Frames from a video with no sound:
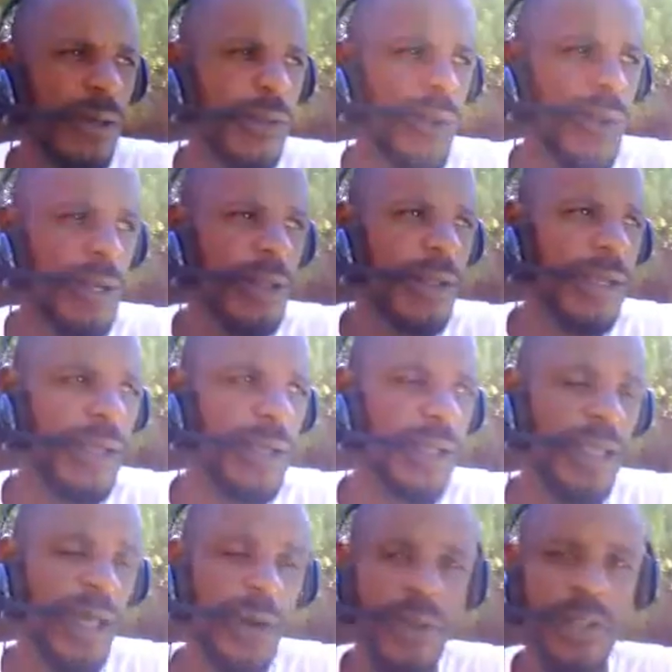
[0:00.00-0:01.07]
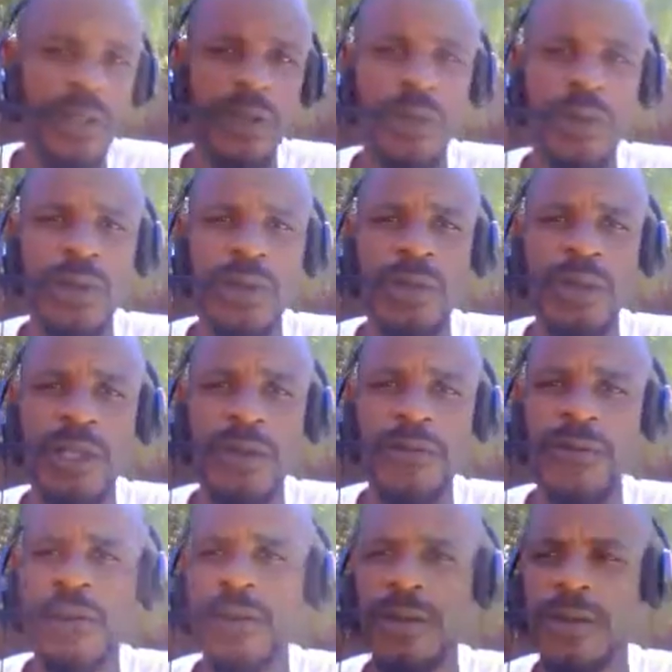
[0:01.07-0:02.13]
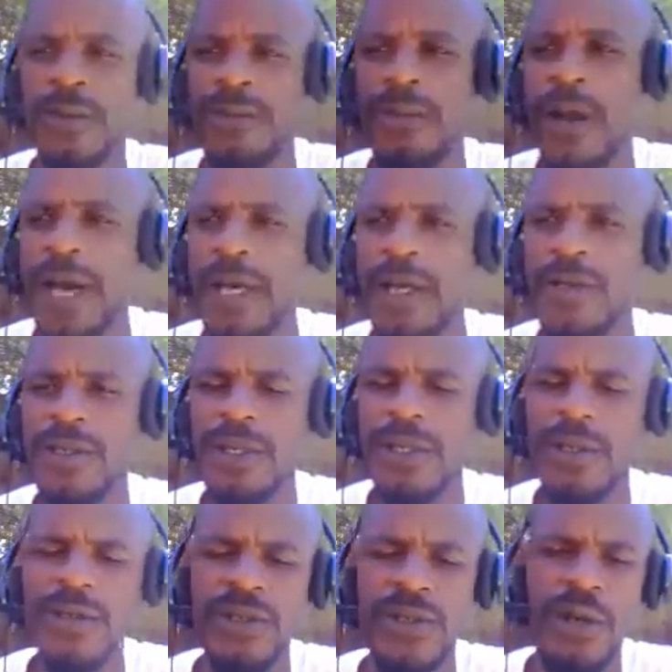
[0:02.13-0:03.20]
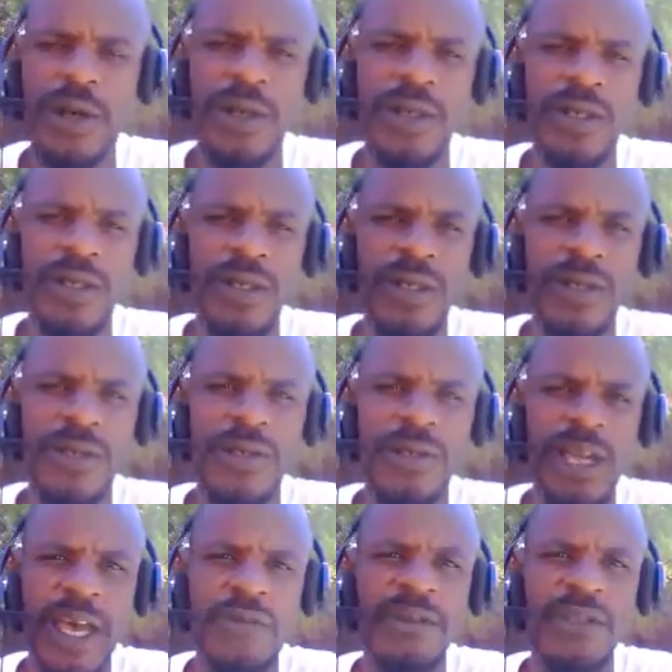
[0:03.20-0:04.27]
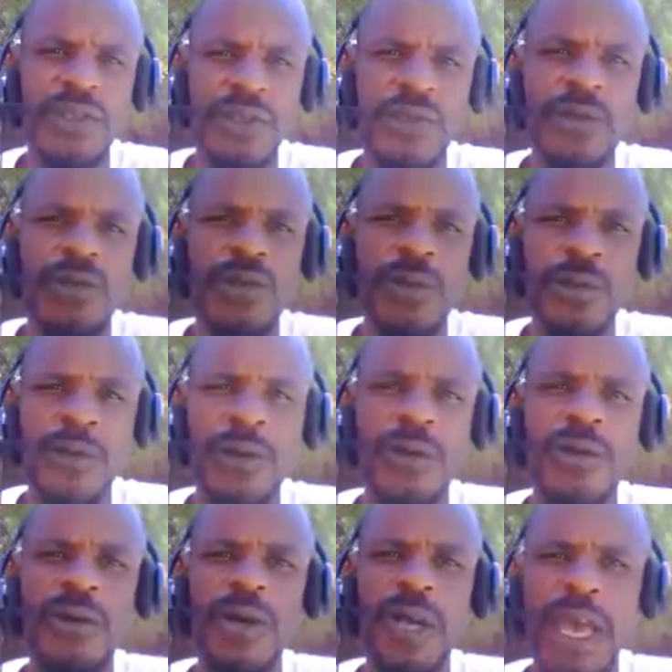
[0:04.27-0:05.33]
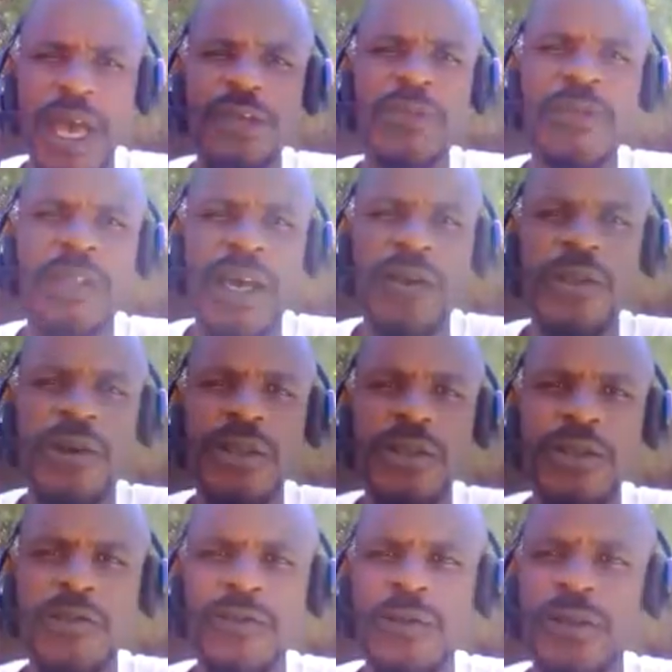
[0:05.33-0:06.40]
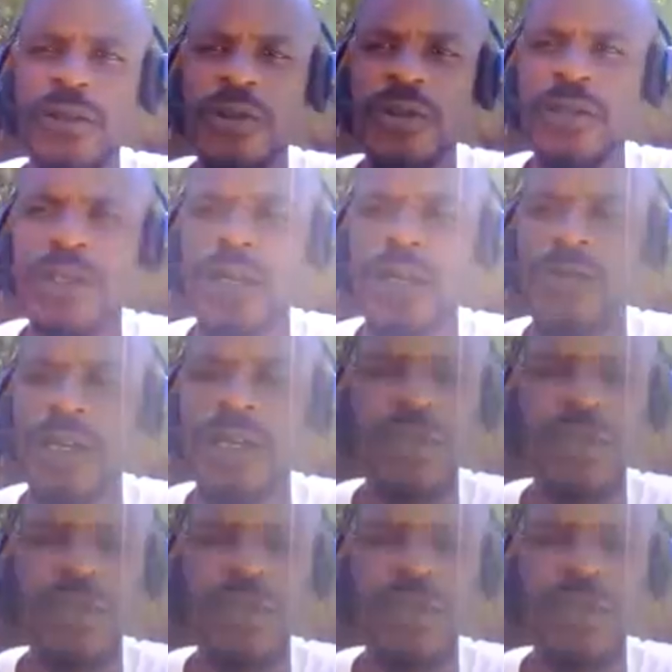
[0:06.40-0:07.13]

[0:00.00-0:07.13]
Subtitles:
One thing that we do different and pride ourselves on is having you answer that question for yourself.